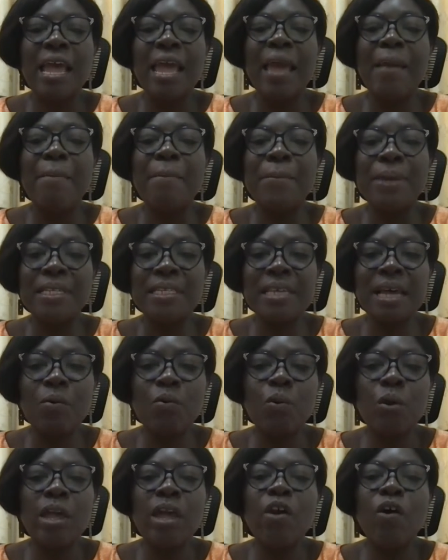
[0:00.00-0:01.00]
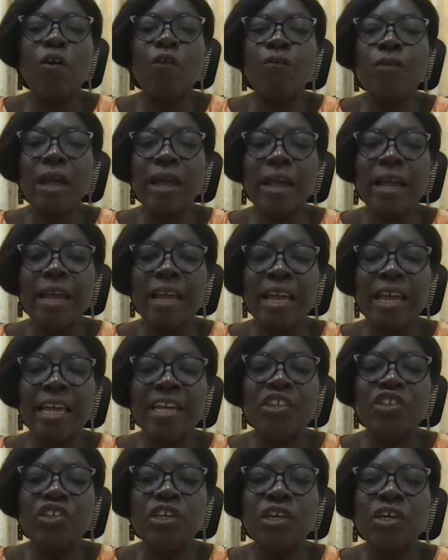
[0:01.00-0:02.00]
a better way of
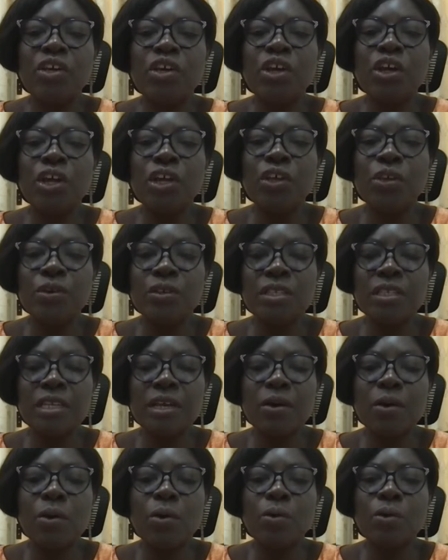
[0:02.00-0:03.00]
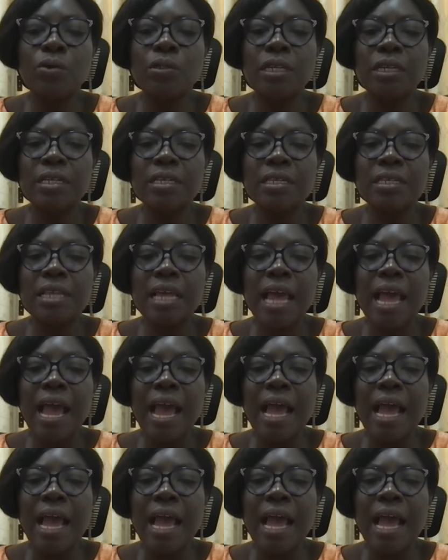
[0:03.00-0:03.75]
engaging your stakeholders.